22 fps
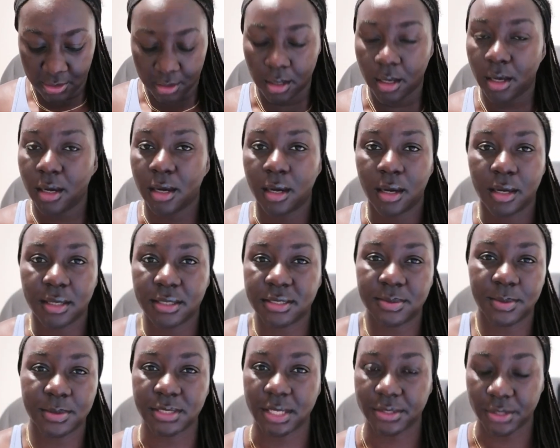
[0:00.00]
oh,
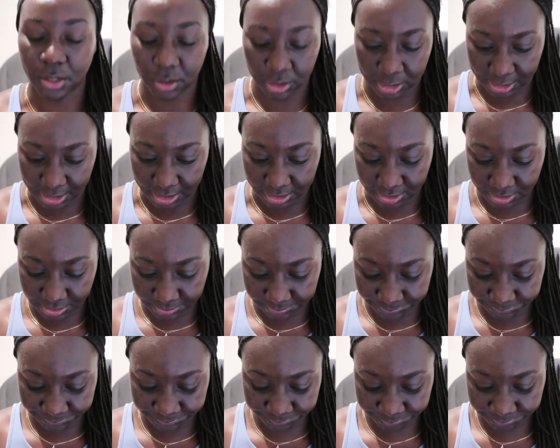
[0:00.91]
smells like the holidays
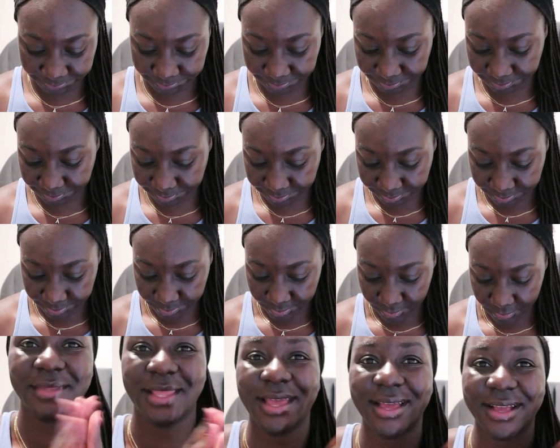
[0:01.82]

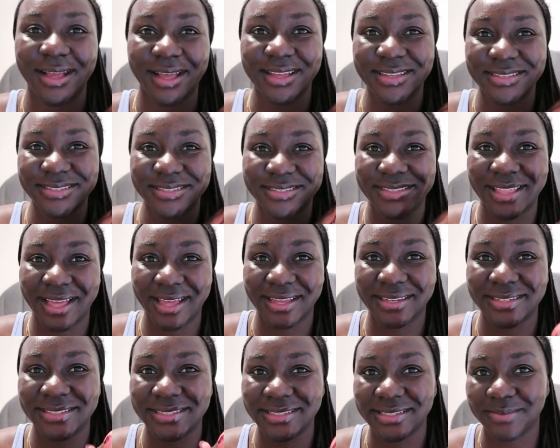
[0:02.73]
yeah guys that
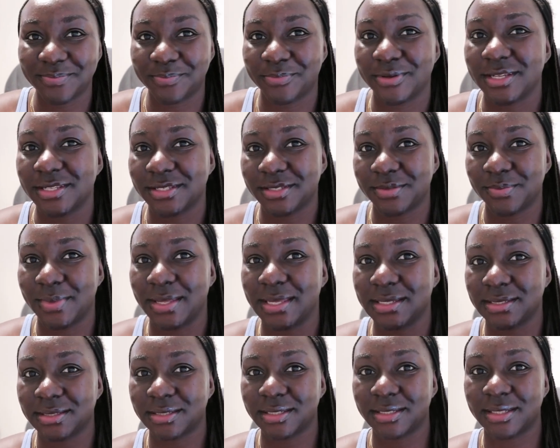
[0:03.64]
brings
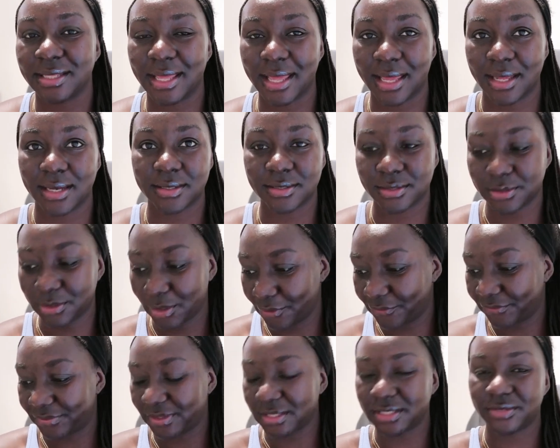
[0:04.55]
me to the end
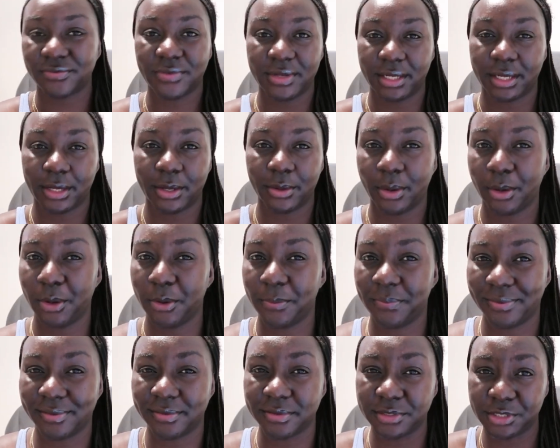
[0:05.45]
of this video i
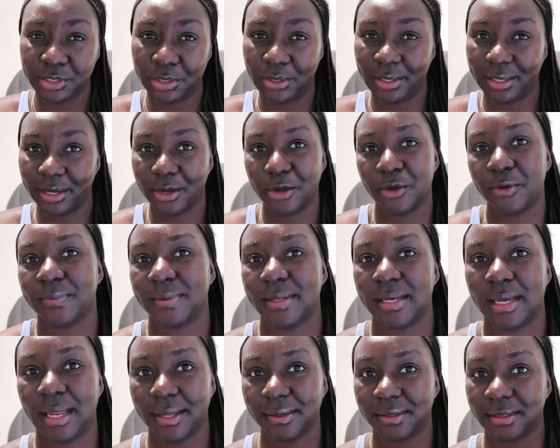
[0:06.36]
hope you enjoyed it i hope you
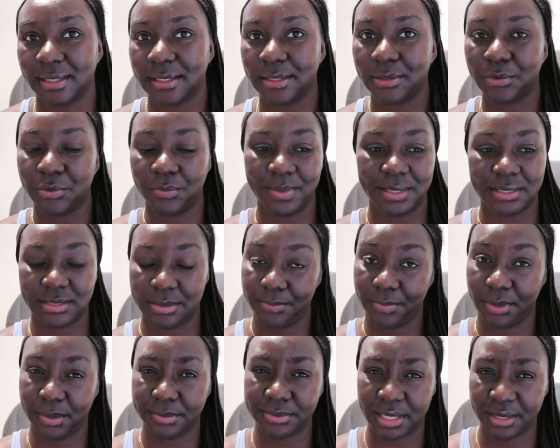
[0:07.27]
liked the little bits and
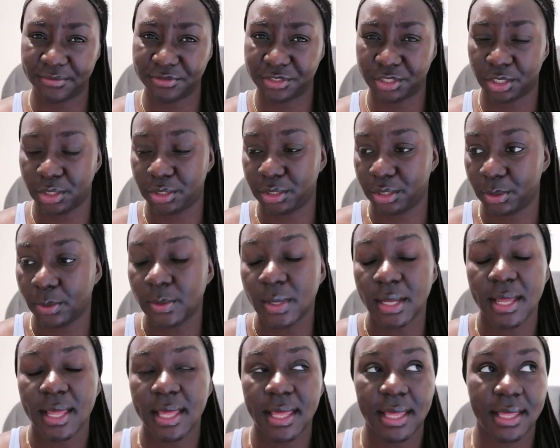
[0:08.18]
bobs that i've shown you
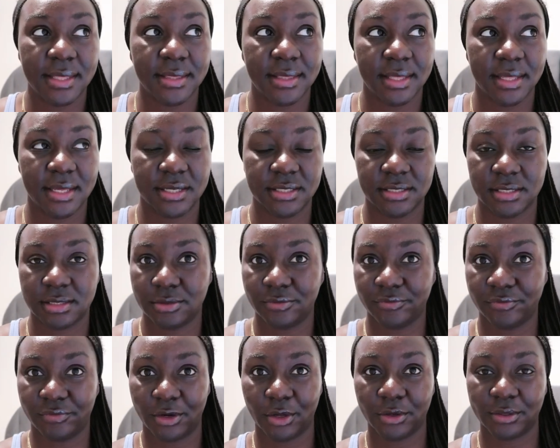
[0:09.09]
in this
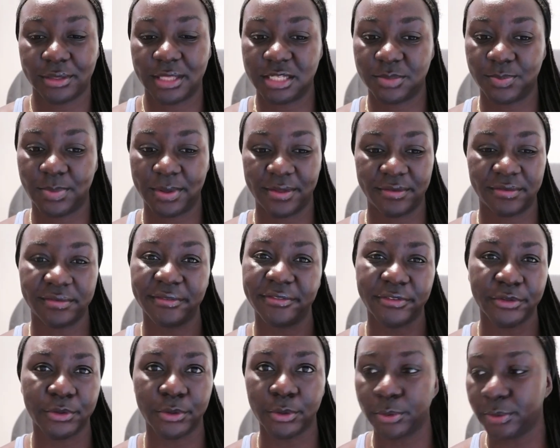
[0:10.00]
vlog there's been
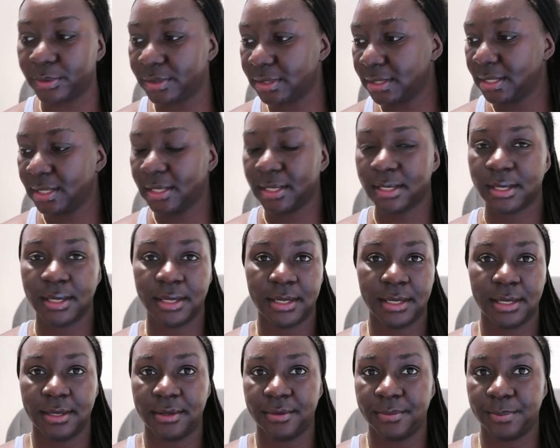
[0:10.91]
food
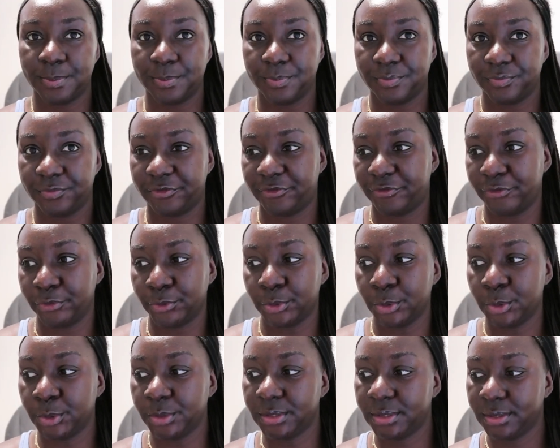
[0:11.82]

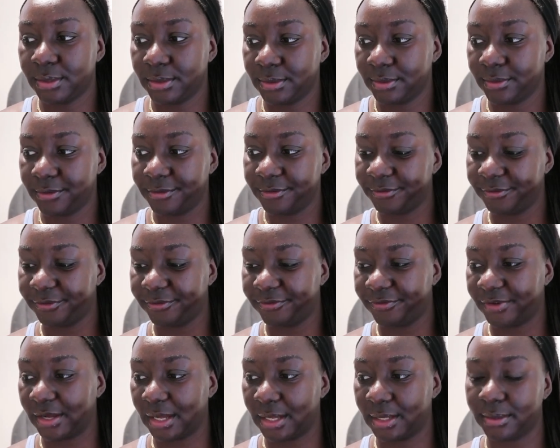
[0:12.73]
food
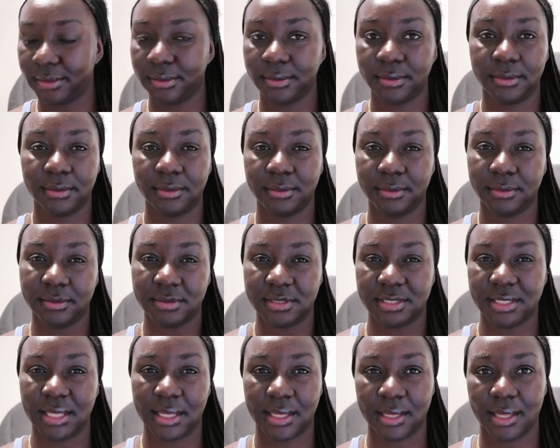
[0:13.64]
fun
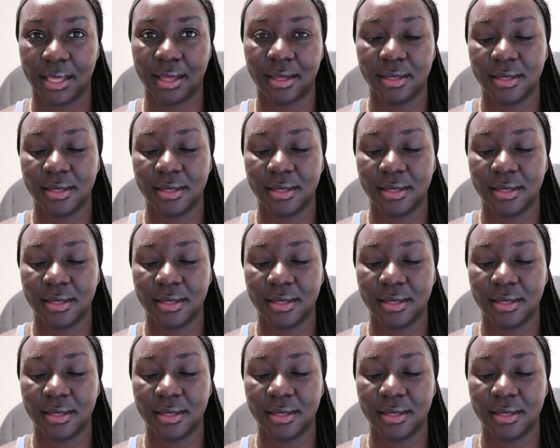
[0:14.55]
skincare